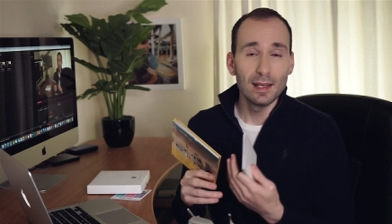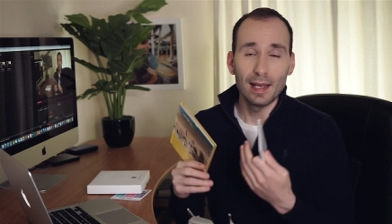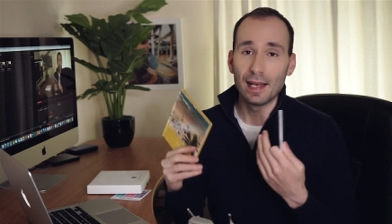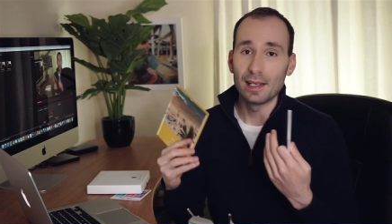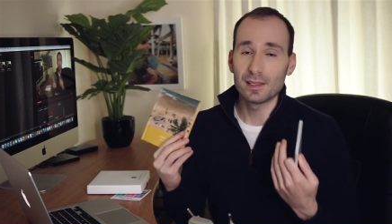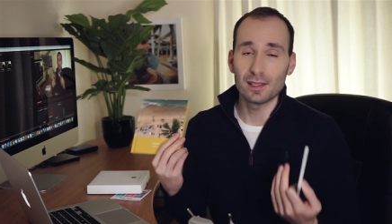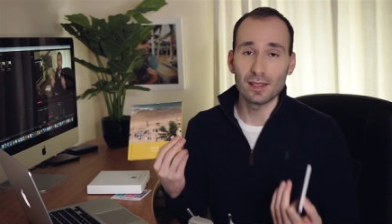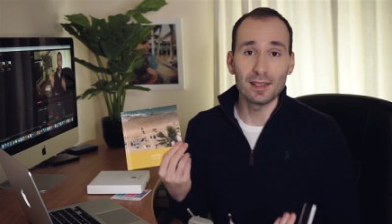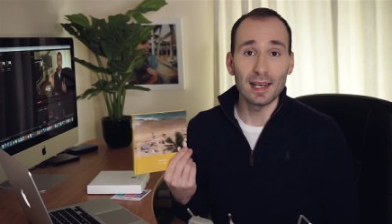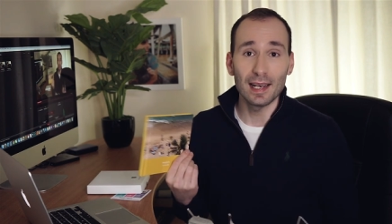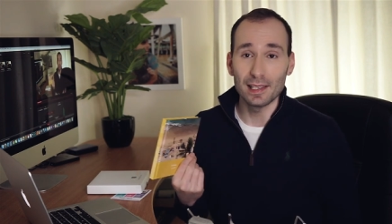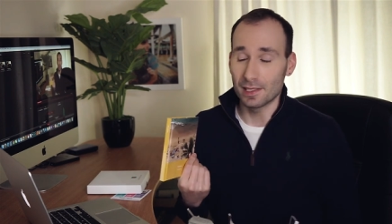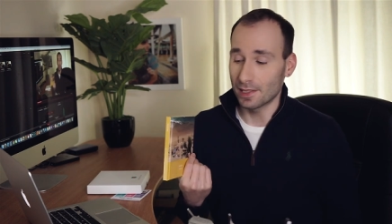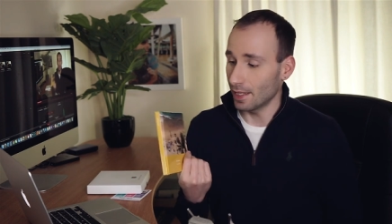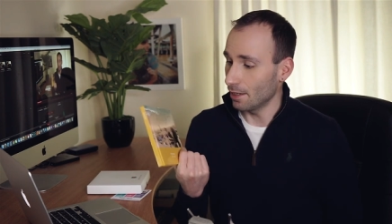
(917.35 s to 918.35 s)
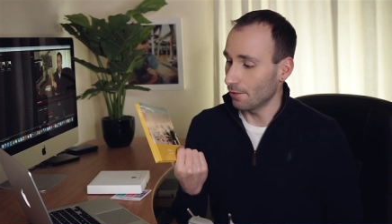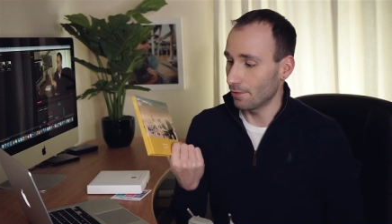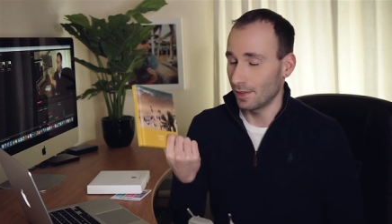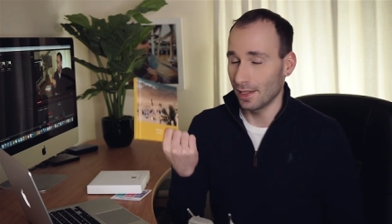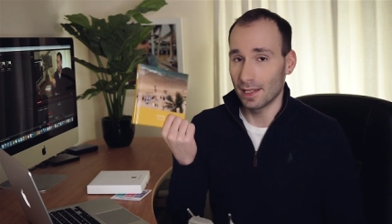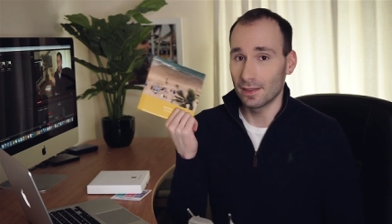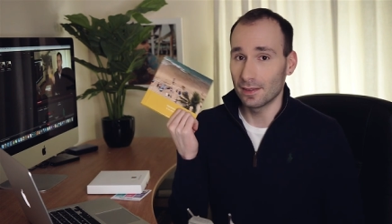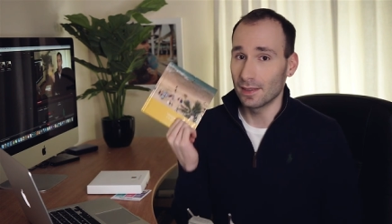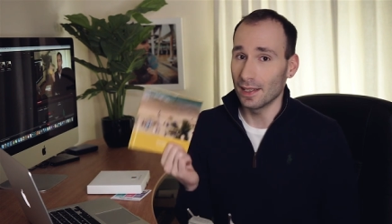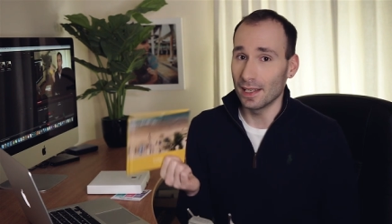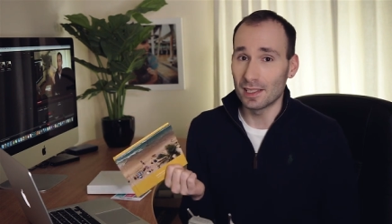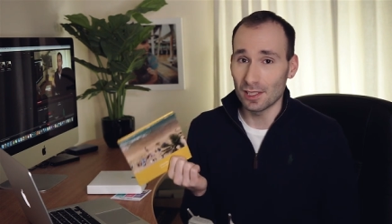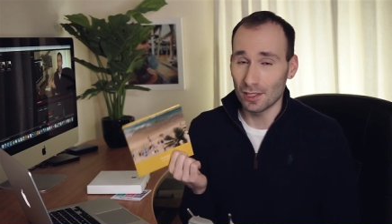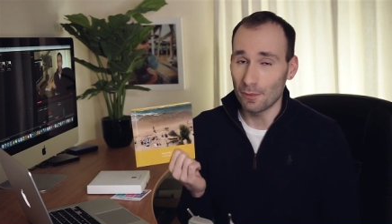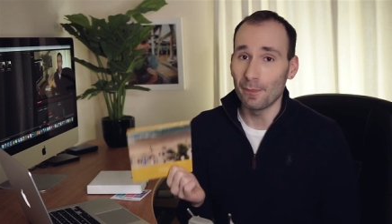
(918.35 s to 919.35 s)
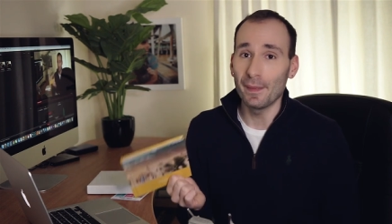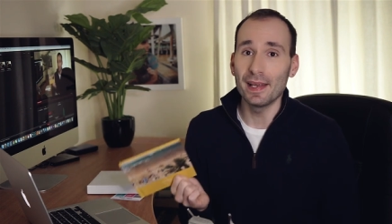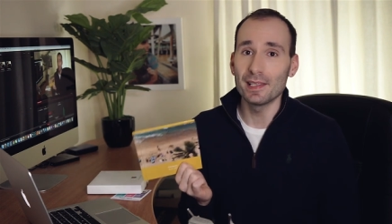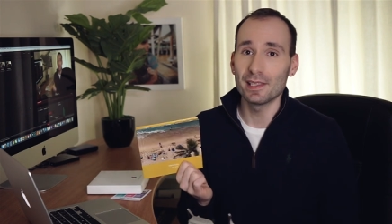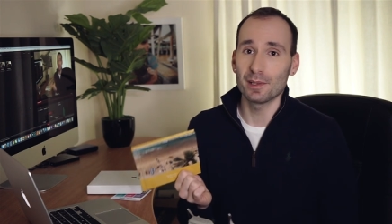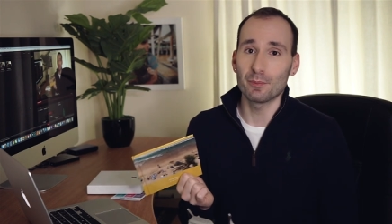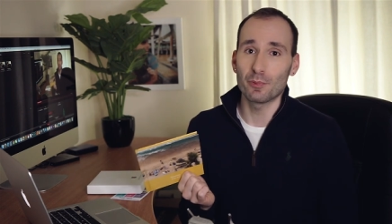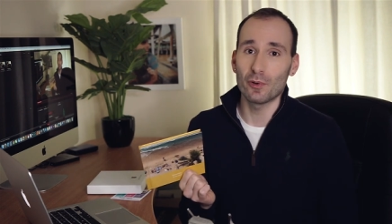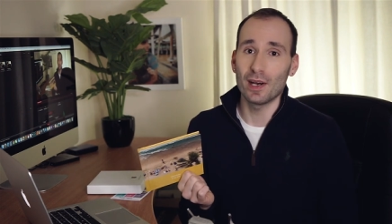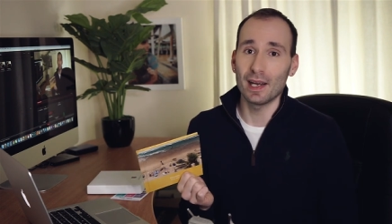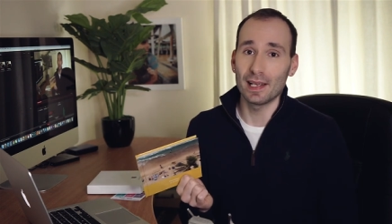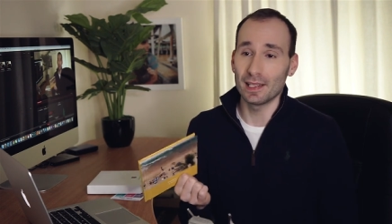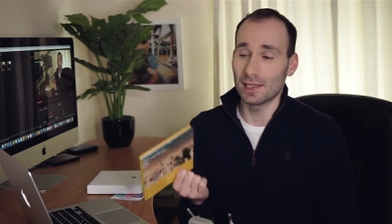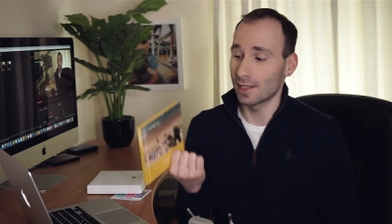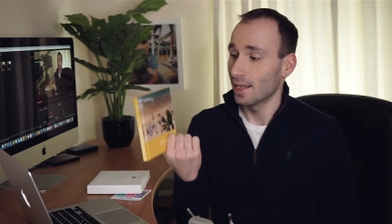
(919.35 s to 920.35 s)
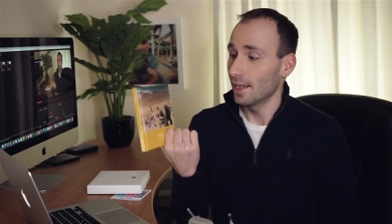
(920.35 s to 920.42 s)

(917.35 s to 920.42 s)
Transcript: as a nice gift, then it's an amazing price